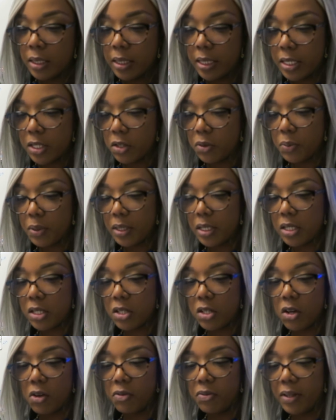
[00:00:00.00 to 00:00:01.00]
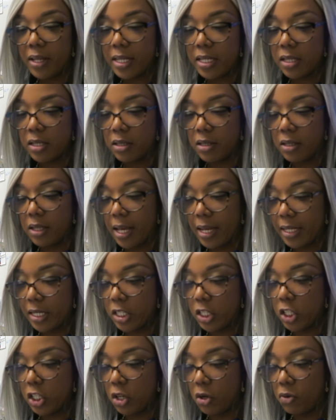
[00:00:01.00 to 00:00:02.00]
these are what the snowflakes look like
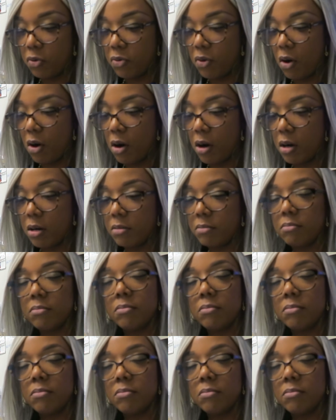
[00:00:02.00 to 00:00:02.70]
so far.